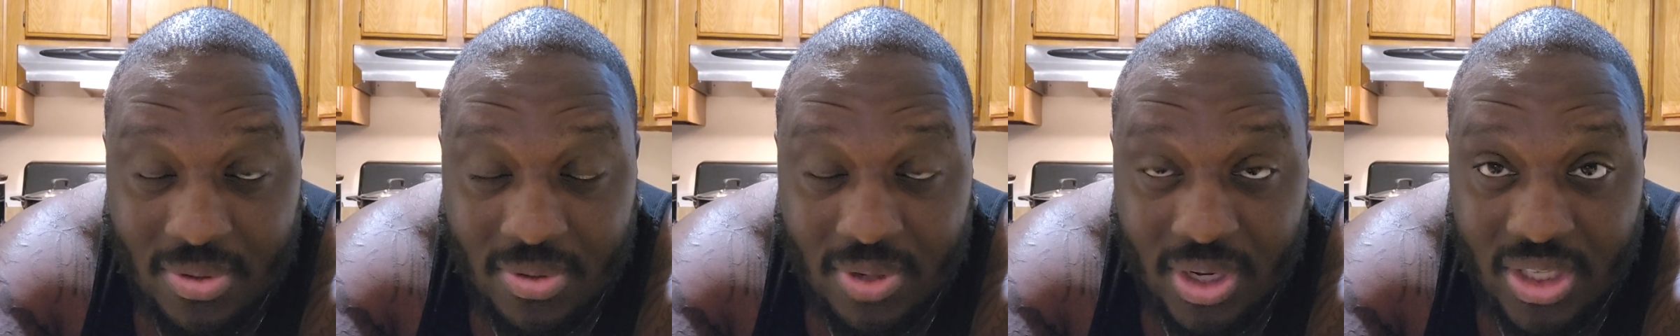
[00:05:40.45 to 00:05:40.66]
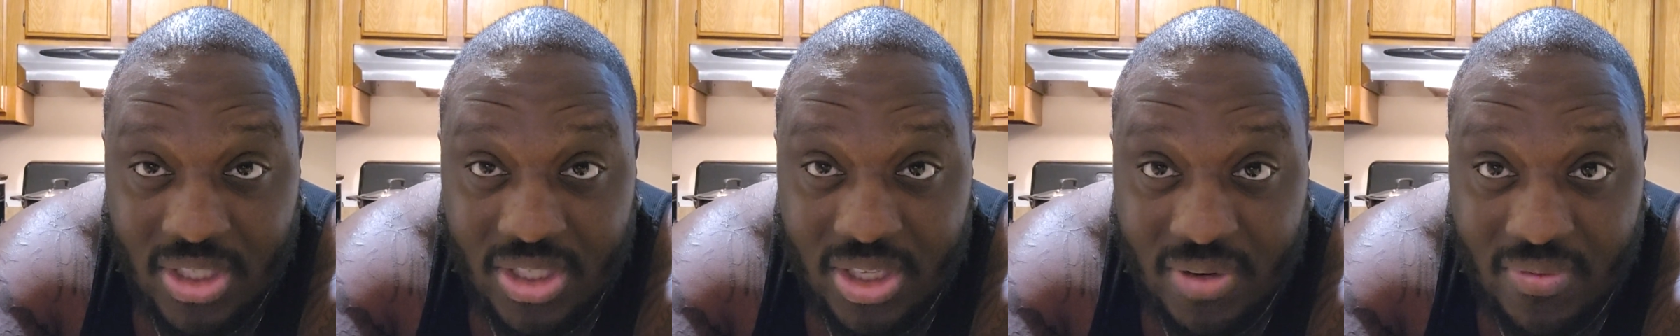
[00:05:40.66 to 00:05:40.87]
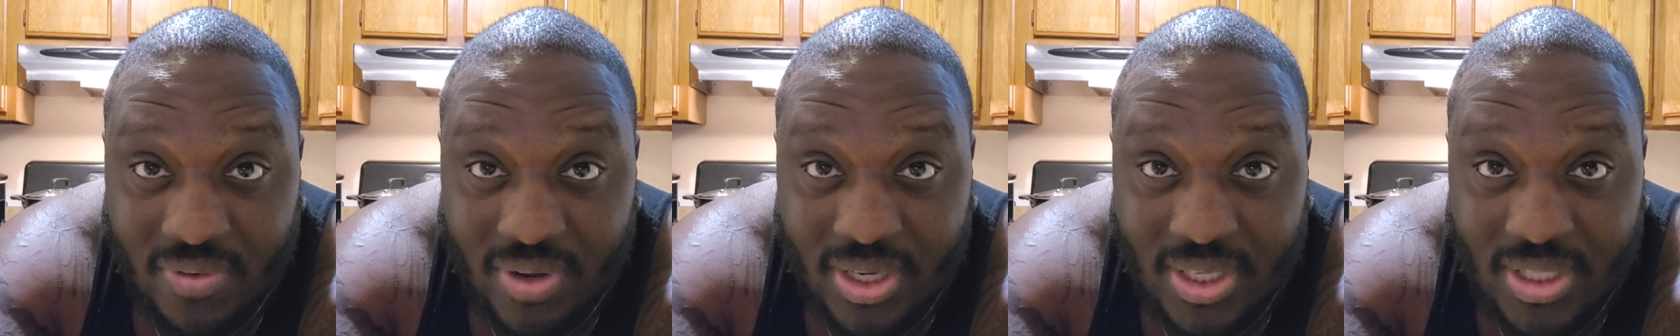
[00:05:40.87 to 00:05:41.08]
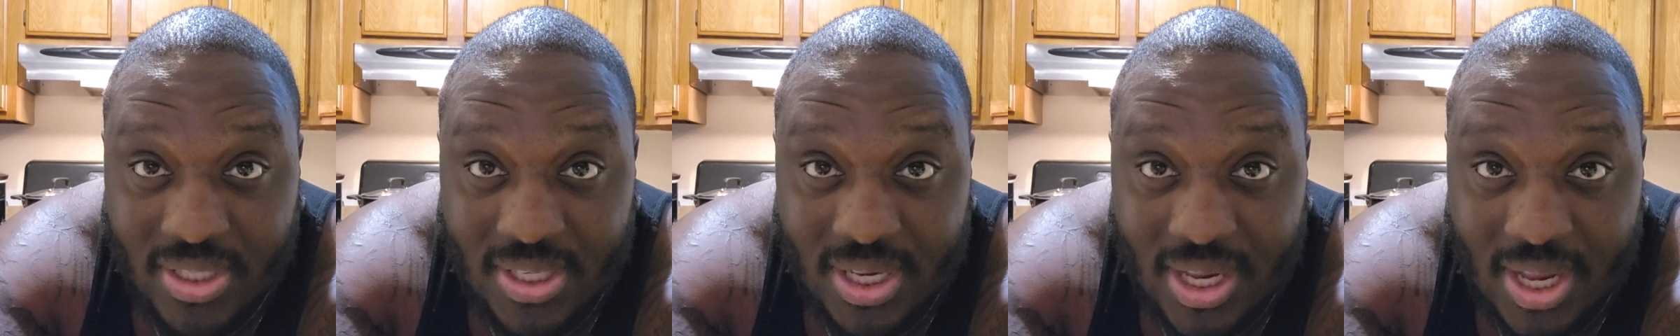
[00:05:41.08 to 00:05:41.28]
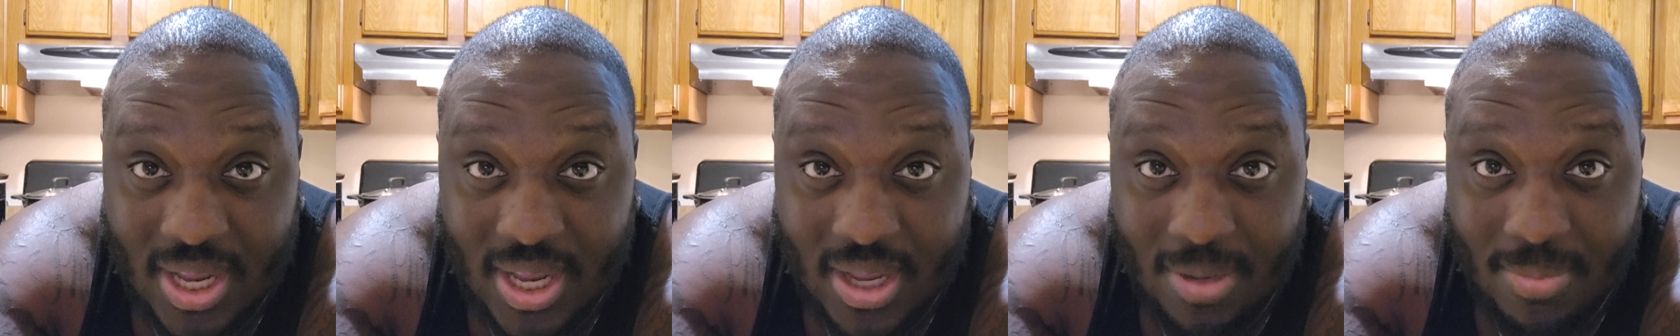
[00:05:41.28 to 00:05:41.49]
So next year around this
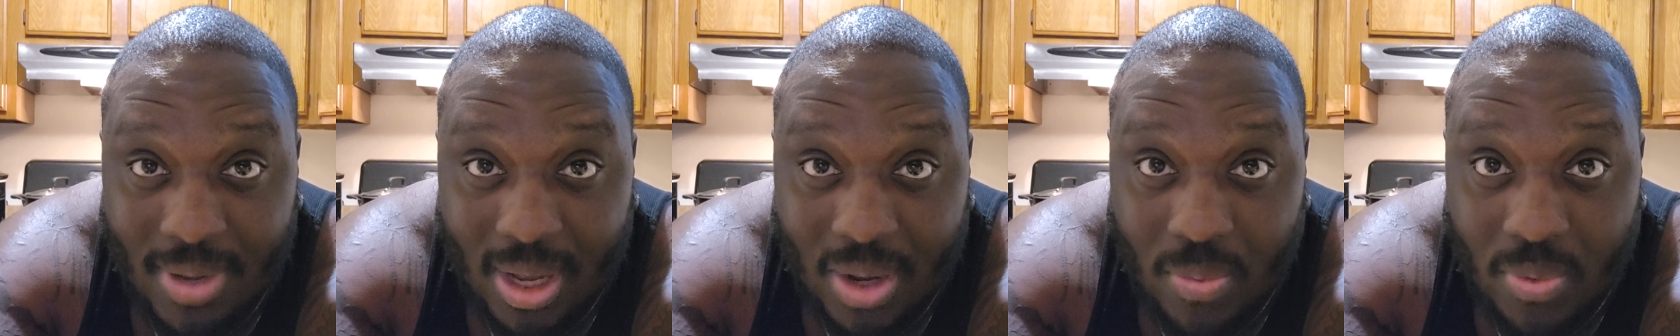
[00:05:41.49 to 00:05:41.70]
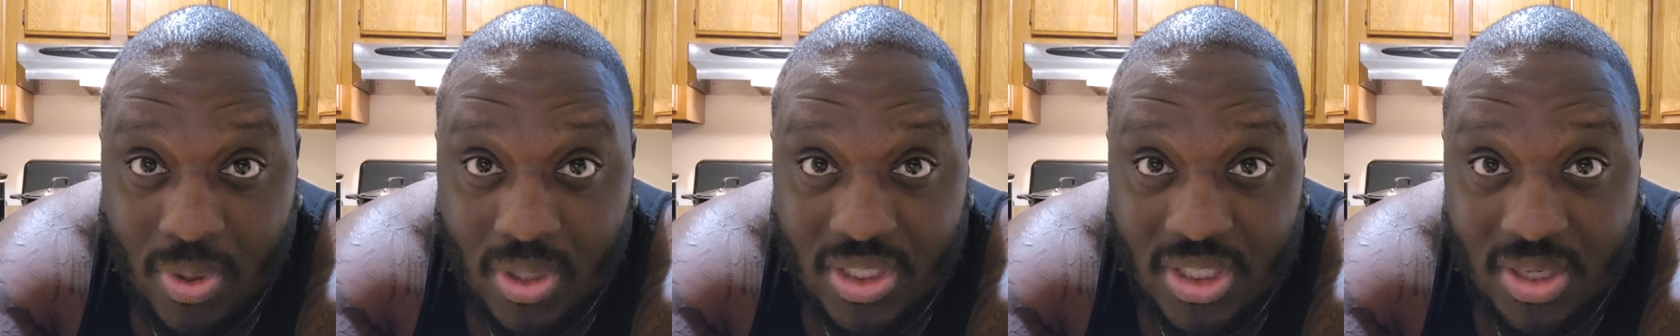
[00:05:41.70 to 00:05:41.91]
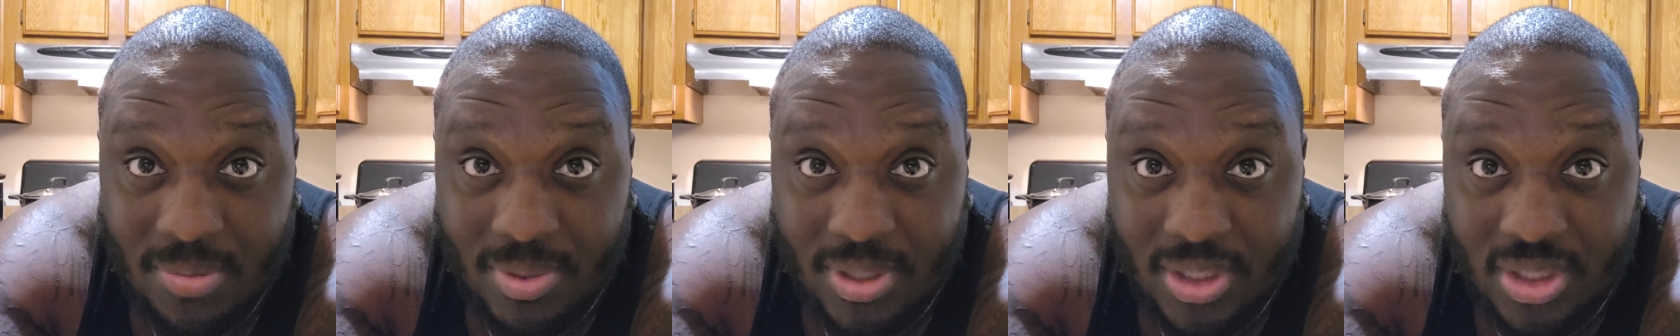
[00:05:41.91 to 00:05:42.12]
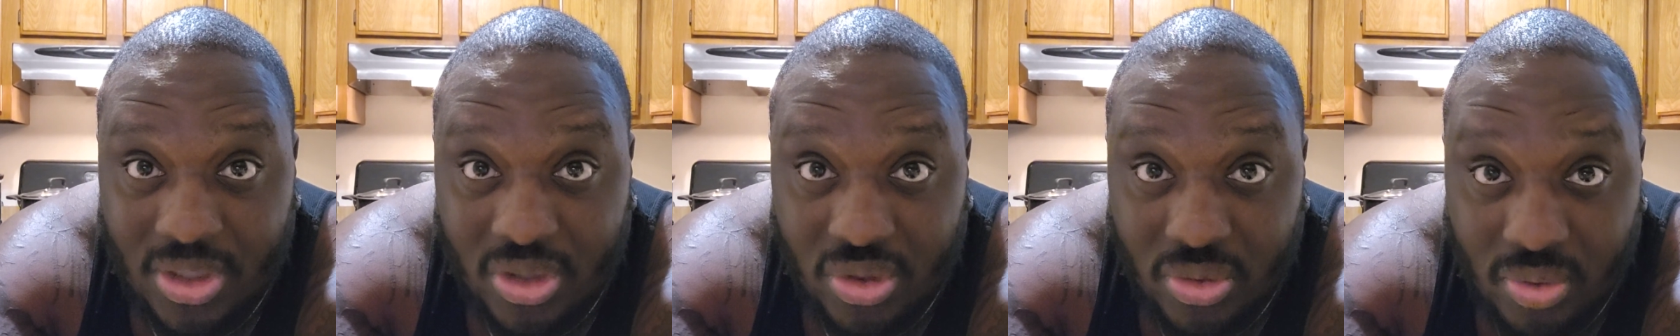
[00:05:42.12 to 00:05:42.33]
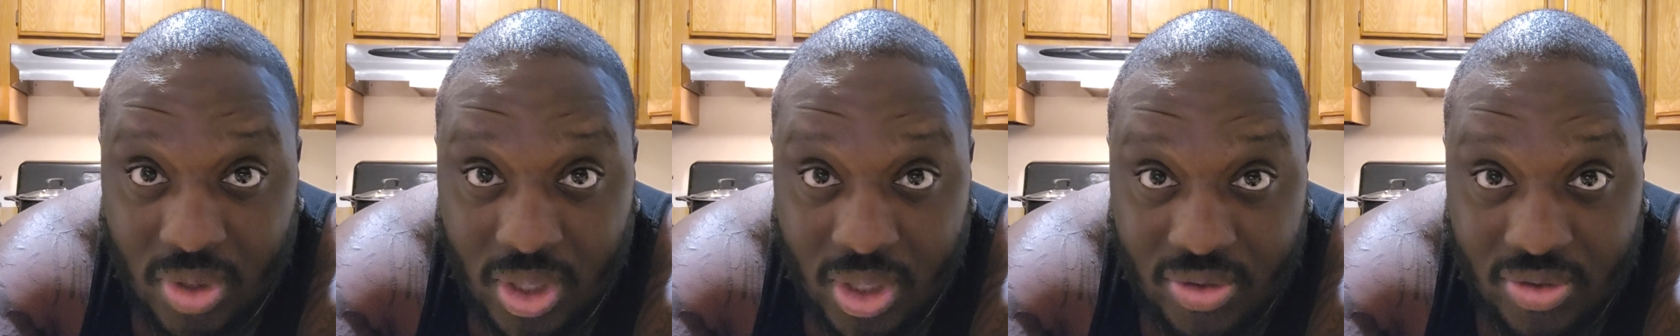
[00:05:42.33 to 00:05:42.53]
time, I want to be
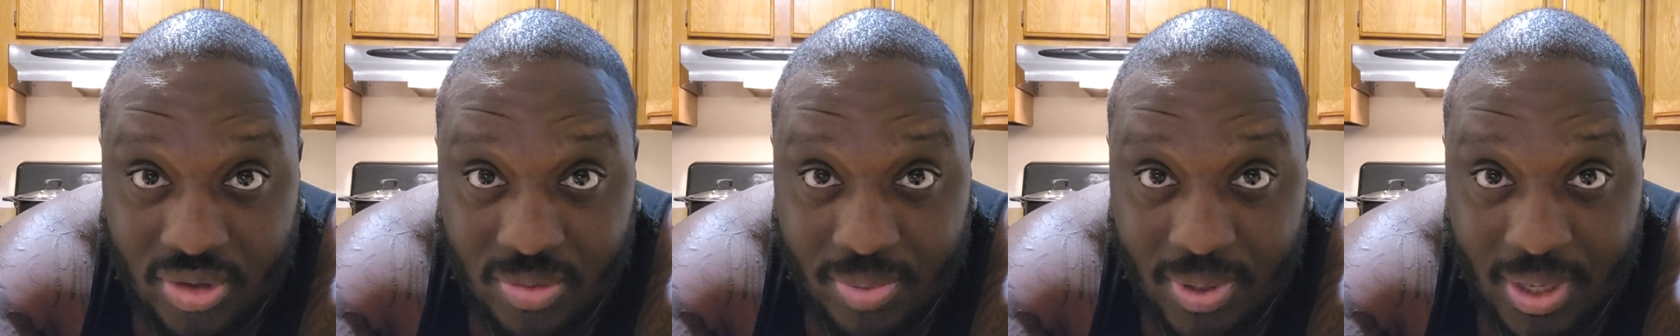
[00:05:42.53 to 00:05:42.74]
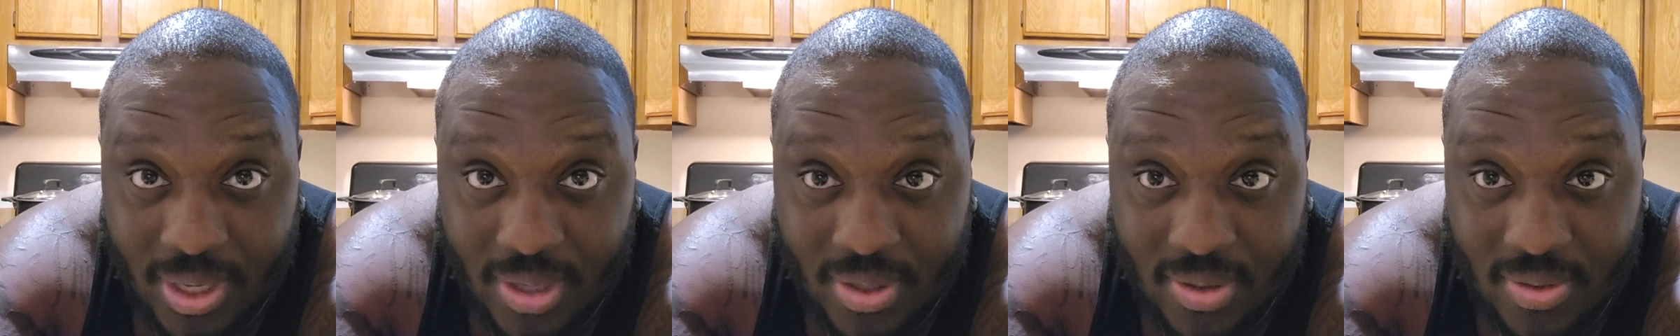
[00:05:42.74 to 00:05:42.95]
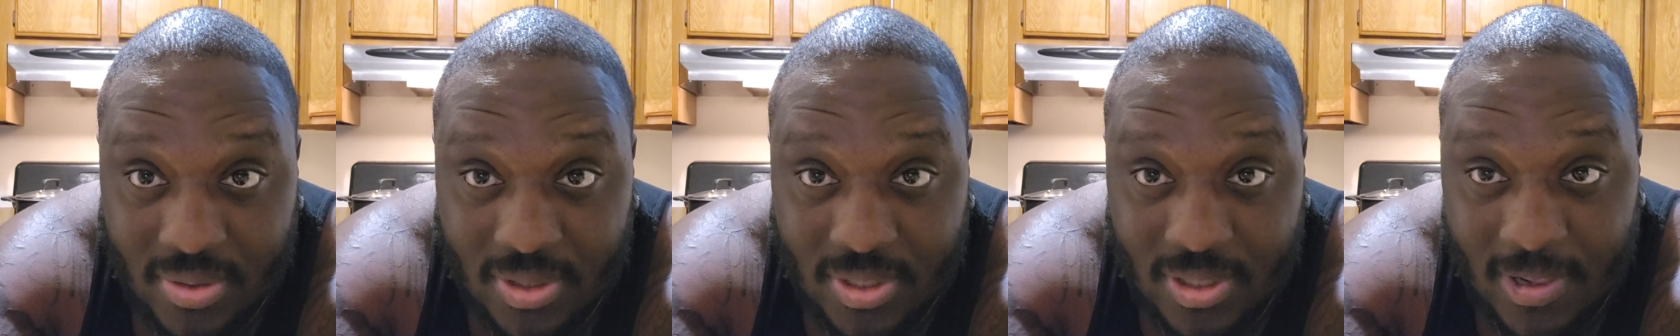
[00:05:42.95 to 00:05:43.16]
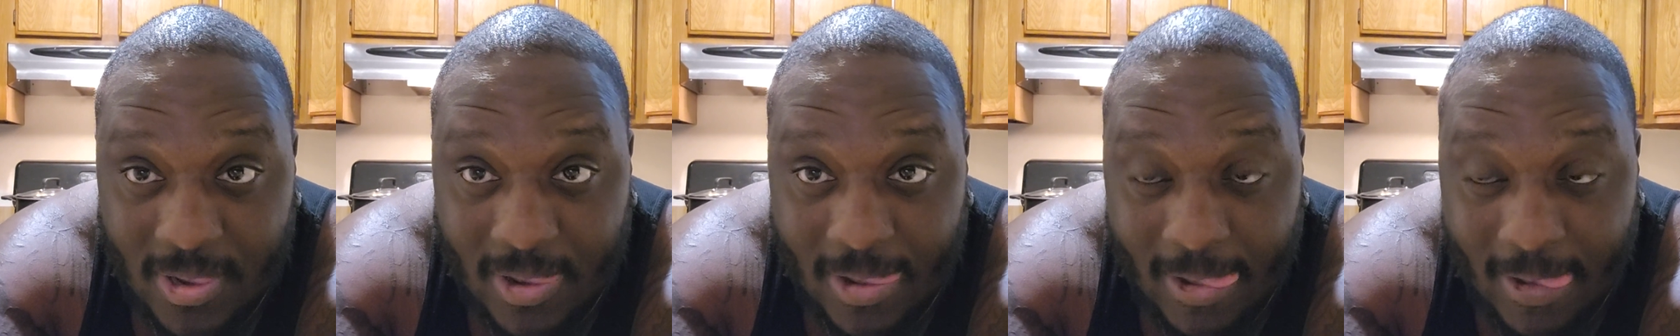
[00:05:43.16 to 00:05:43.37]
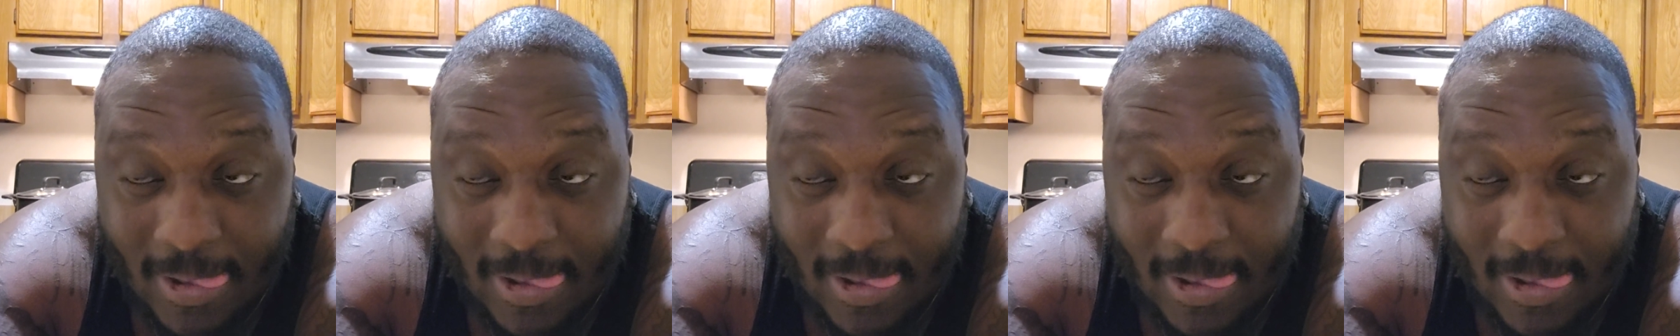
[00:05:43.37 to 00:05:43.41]
200 pounds.